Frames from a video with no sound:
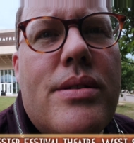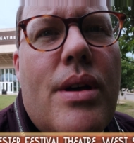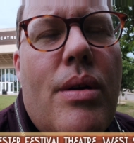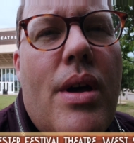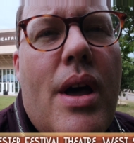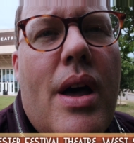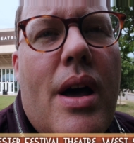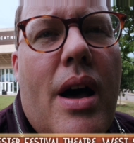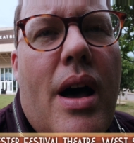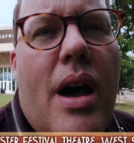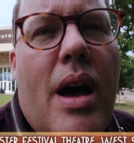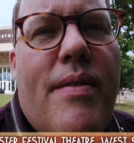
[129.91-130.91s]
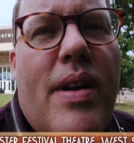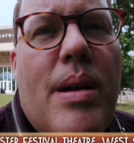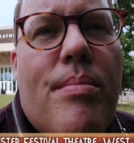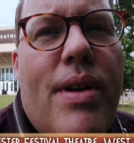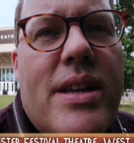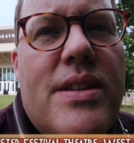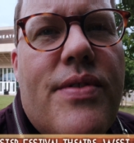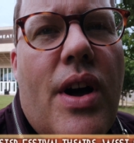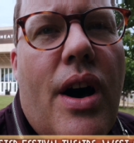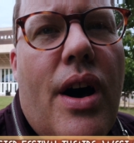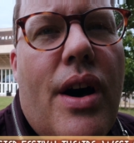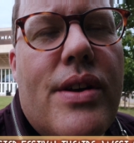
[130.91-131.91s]
So a very impressive
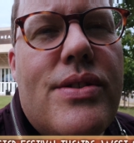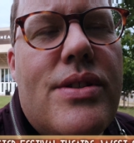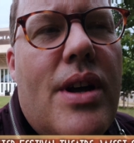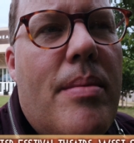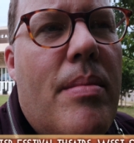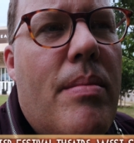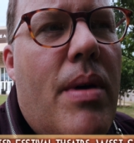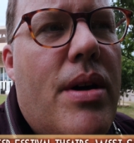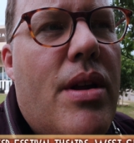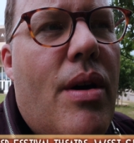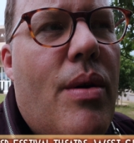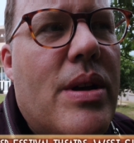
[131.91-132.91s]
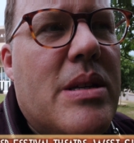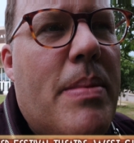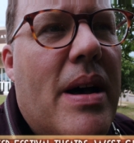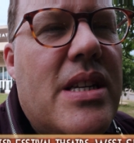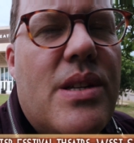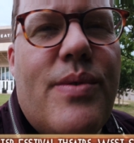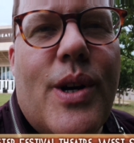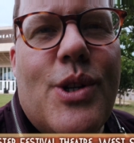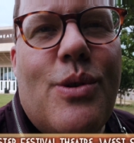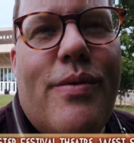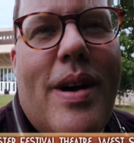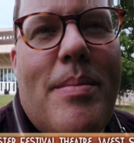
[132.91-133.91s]
cast. I know it's about a
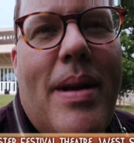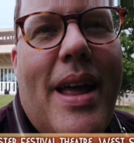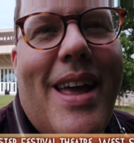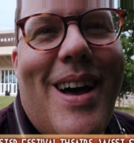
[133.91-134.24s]
dysfunctional family.